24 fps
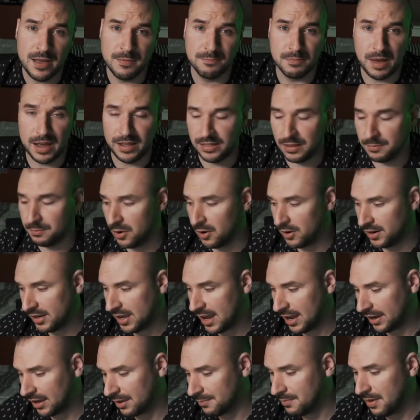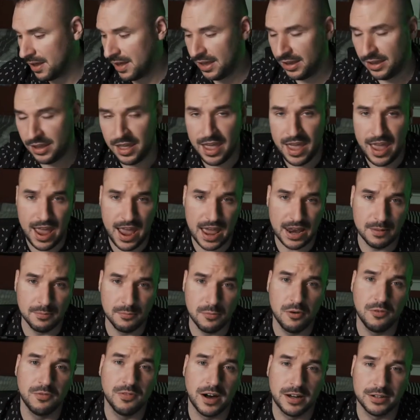make the money I can make, and then
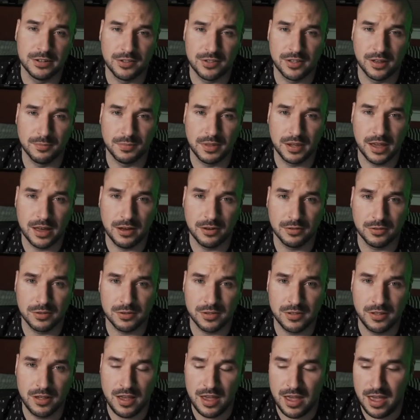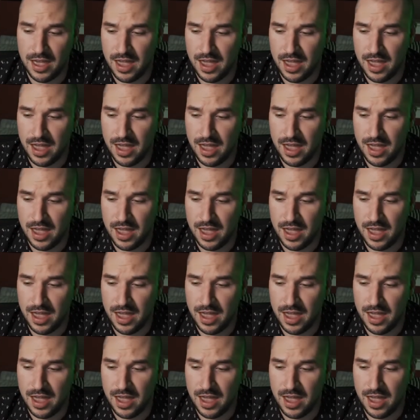move on to something else.